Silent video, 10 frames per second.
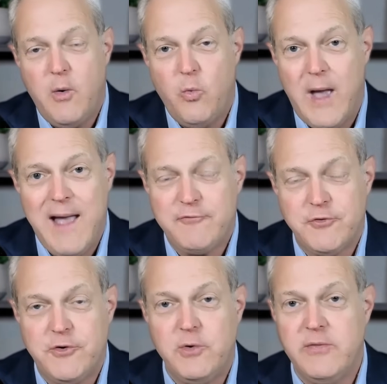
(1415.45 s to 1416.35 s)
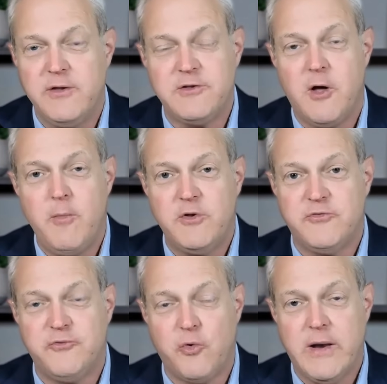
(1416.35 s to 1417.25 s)
After doing this almost
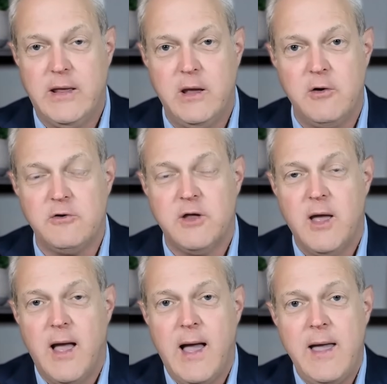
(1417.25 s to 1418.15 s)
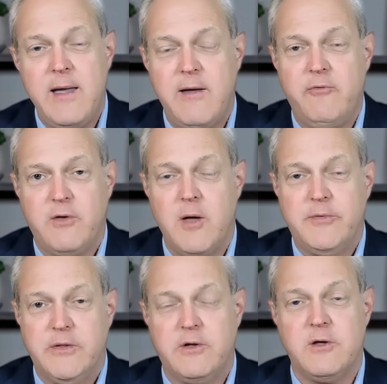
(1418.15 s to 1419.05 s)
40 years, I have come
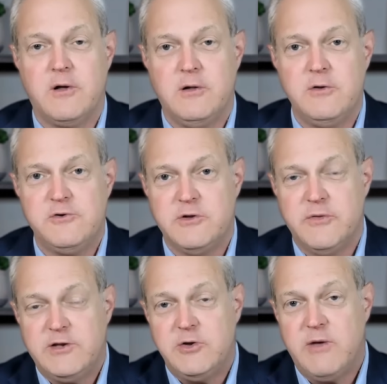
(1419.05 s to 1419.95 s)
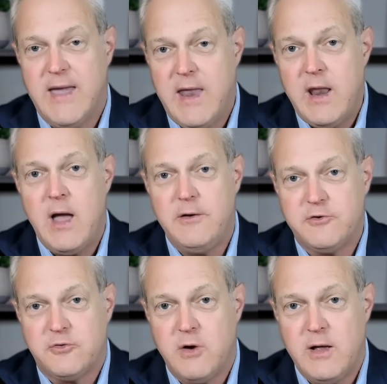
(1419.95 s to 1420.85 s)
to the conclusion that you cannot
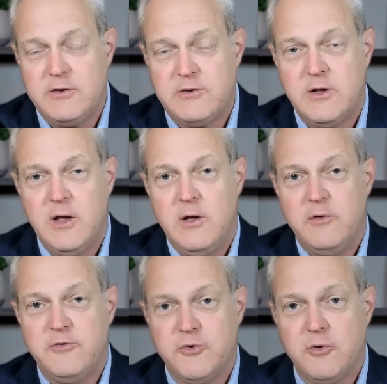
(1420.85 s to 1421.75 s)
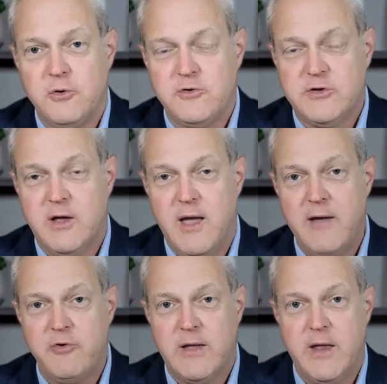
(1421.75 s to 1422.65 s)
trust jurors to
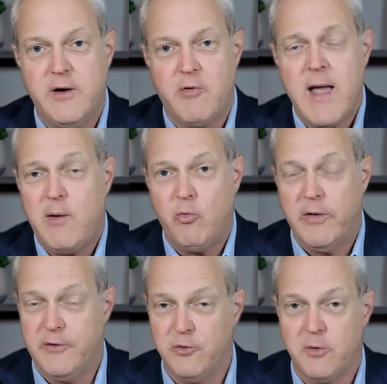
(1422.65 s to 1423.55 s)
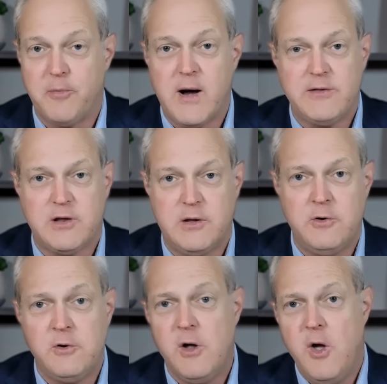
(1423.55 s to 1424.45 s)
ever get it right, whether you're a
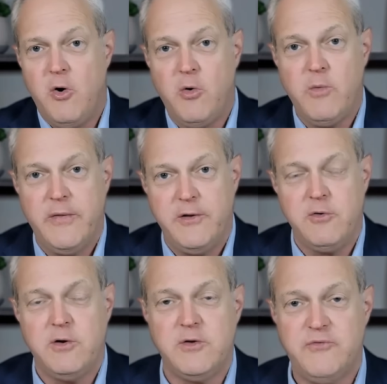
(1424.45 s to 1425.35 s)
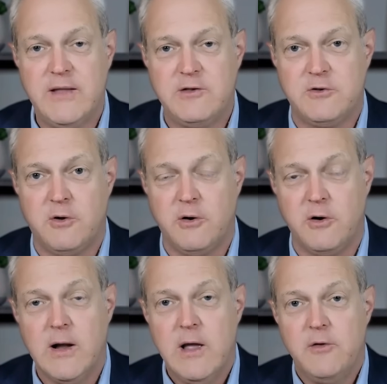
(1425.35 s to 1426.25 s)
prosecutor or whether you're a defense
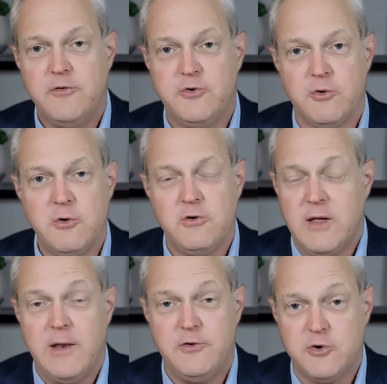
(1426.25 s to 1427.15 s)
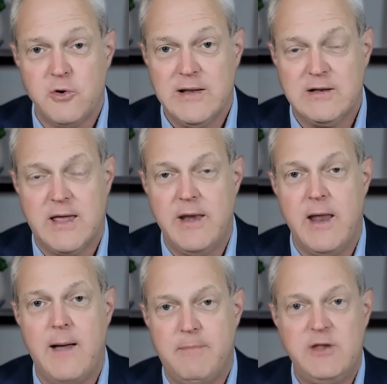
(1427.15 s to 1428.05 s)
lawyer. Jurors and juries
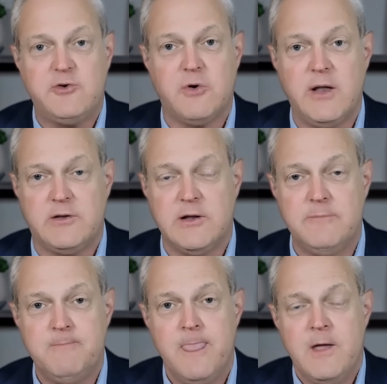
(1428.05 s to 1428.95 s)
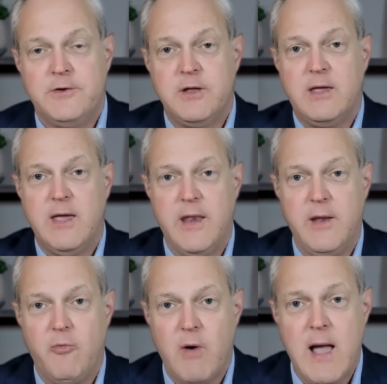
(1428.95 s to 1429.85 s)
cannot be trusted to get
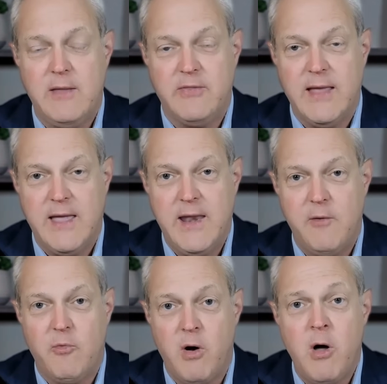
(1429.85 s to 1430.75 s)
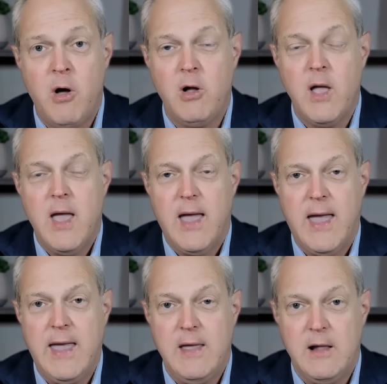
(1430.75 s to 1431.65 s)
it right. They get it wrong
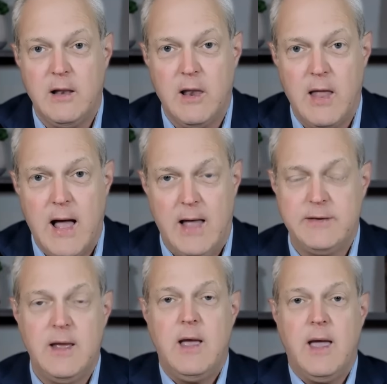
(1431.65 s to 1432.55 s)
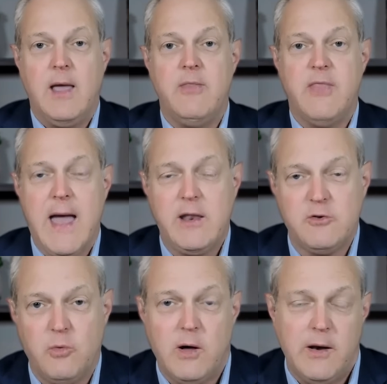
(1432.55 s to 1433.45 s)
a lot. And that is
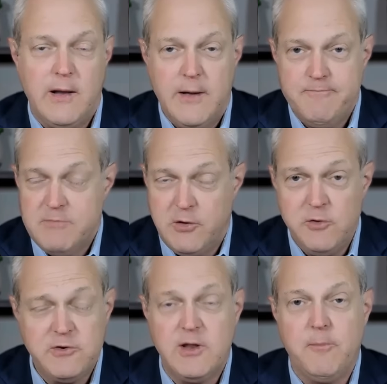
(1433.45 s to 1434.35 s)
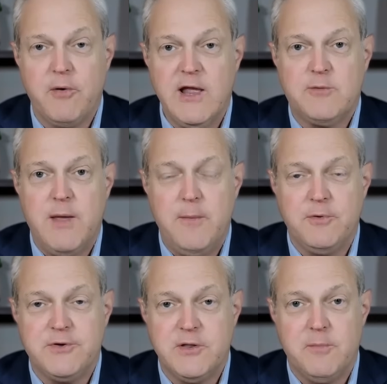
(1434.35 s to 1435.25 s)
what usually brings people
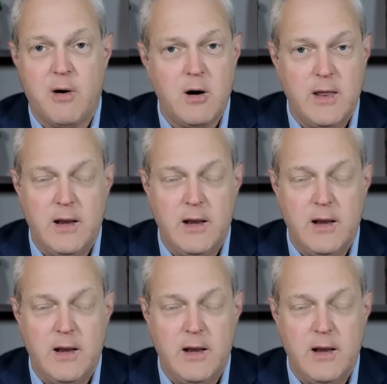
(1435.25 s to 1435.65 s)
to the bargaining